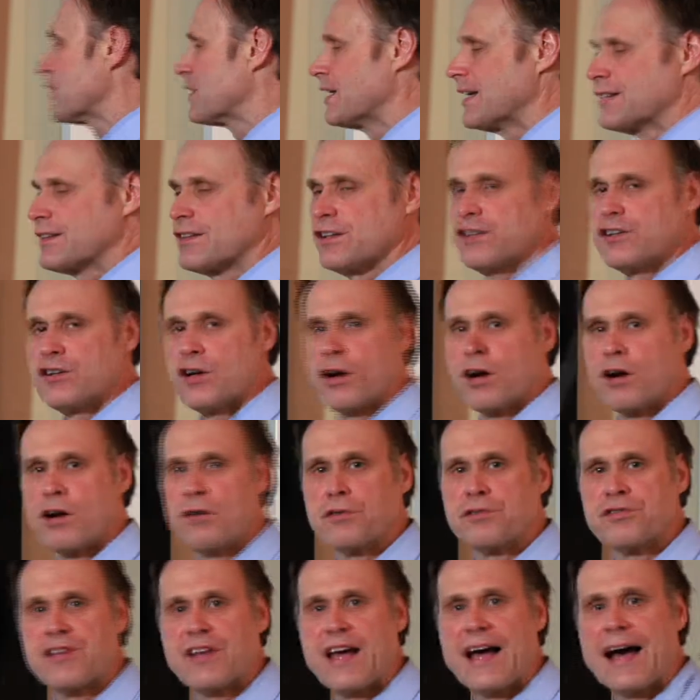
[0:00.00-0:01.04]
get the
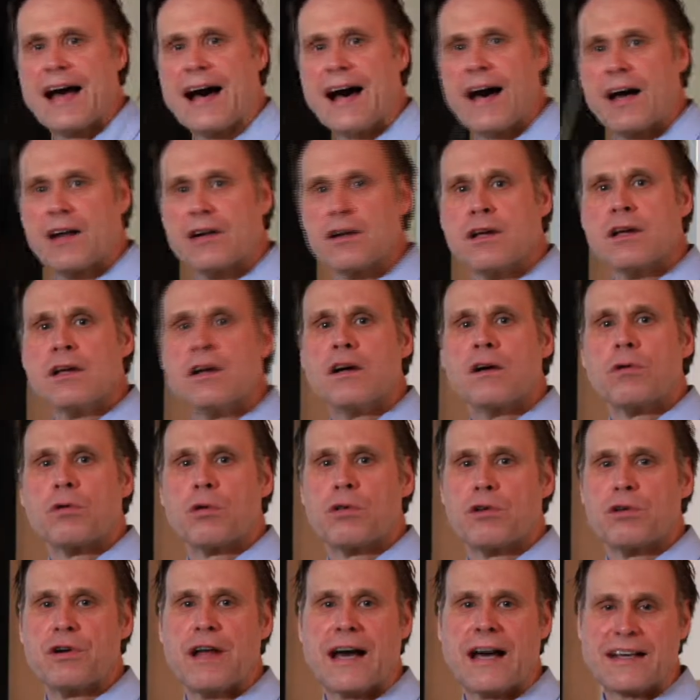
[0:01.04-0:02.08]
nerves out where
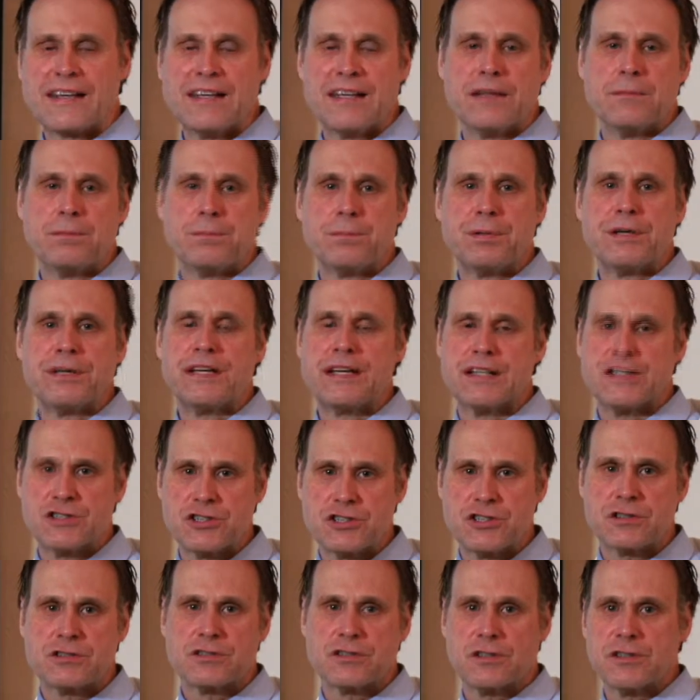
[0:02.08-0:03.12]
they're not getting
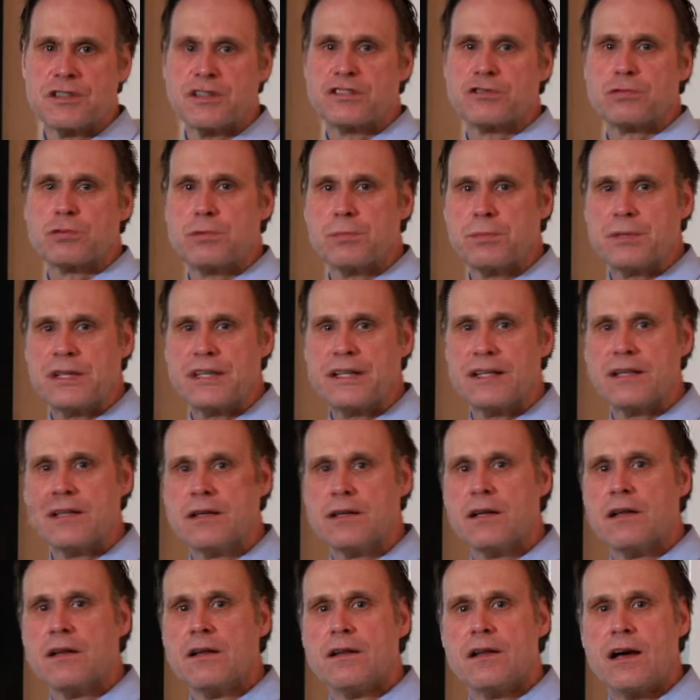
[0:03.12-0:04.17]
pinched. So this would be
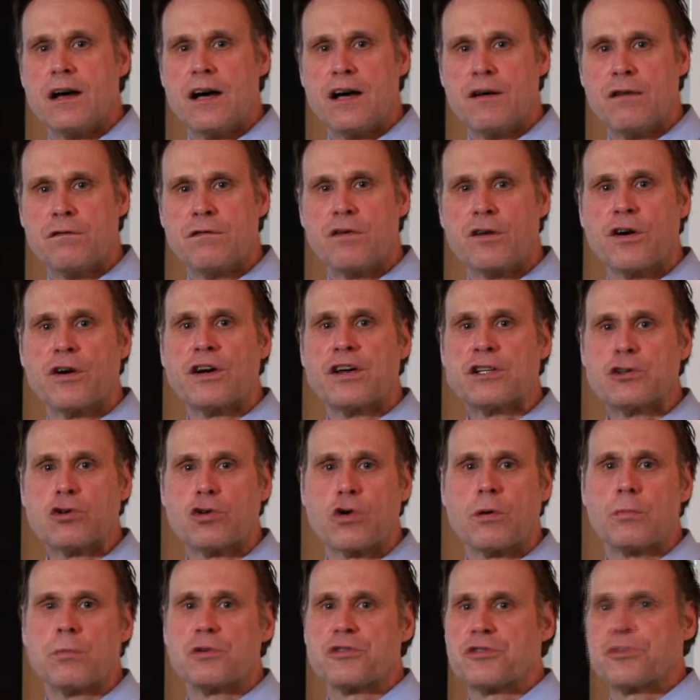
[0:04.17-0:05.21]
a very
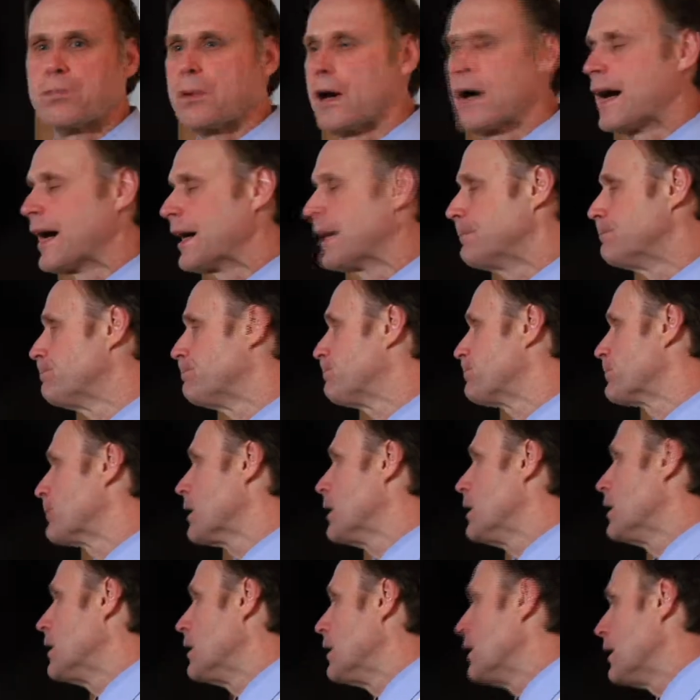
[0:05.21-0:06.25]
normal spine.
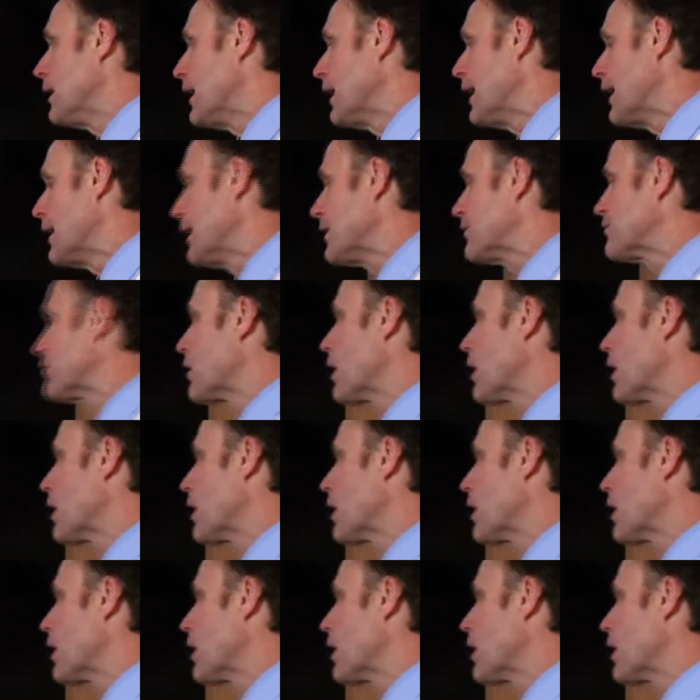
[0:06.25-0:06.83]
And it's